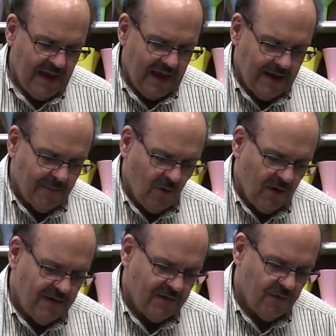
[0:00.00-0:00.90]
and I'm
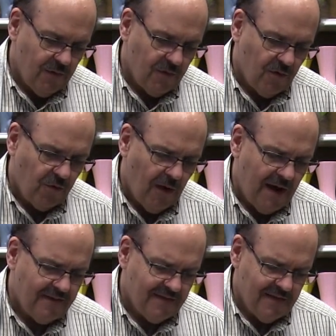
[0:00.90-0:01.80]
going to
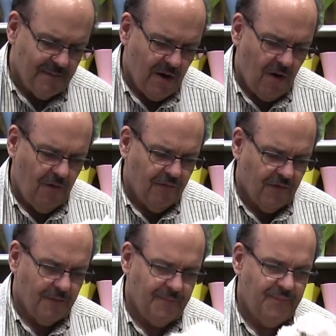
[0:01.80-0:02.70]
cross them
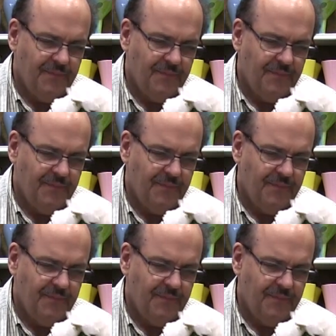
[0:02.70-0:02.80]
over.